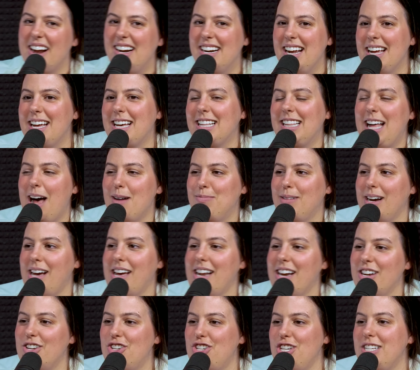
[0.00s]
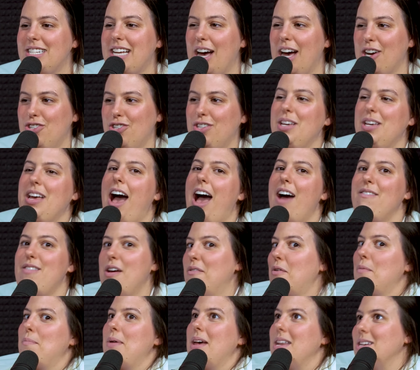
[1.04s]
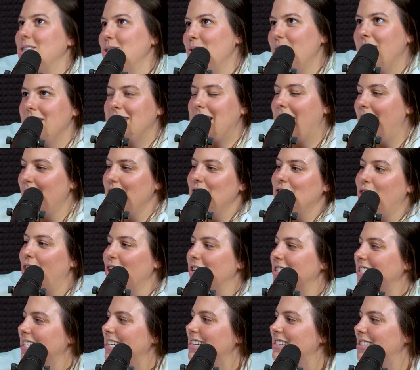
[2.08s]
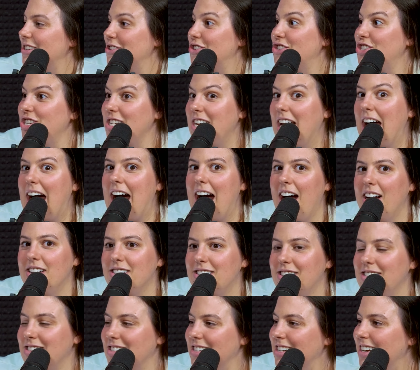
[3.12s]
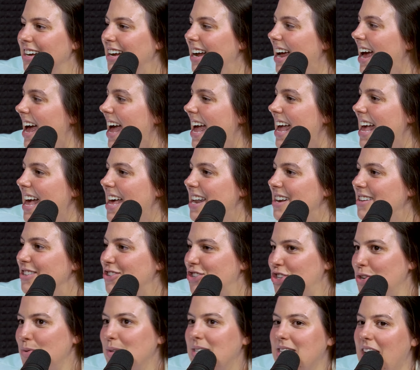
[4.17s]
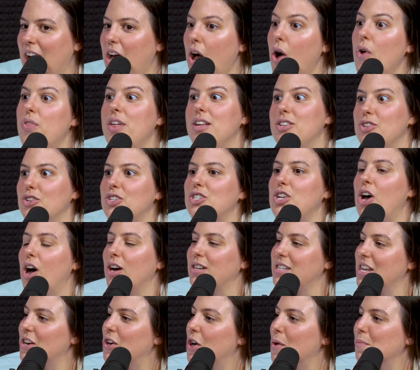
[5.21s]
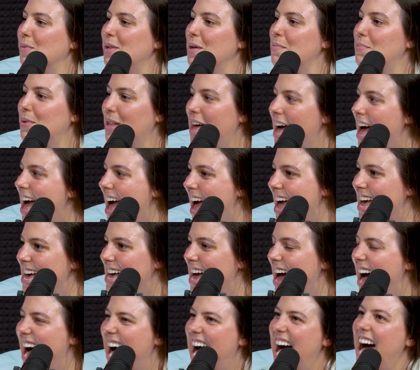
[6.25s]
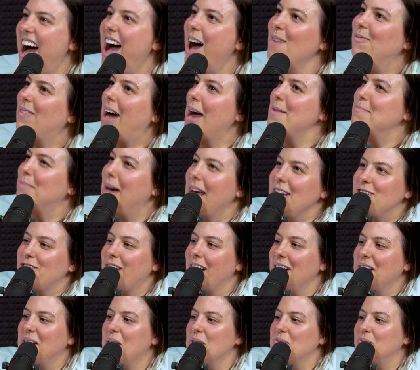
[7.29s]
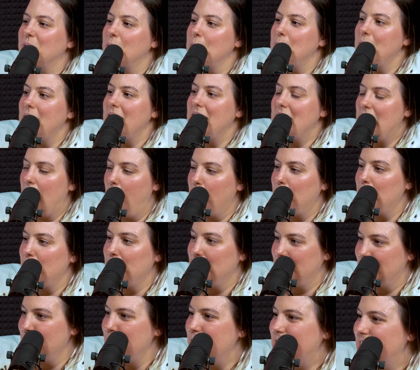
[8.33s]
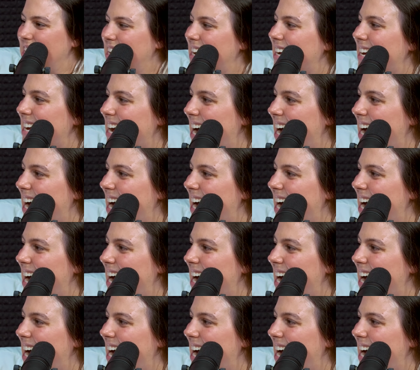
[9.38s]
friend Talk and I collaborated, and she's actually I've never been to a daddy daughter dance, and she has. I mean, and she was like, "Oh, these are, are songs going? They normally play. Um, I might try to go for a bit and help with the beginning."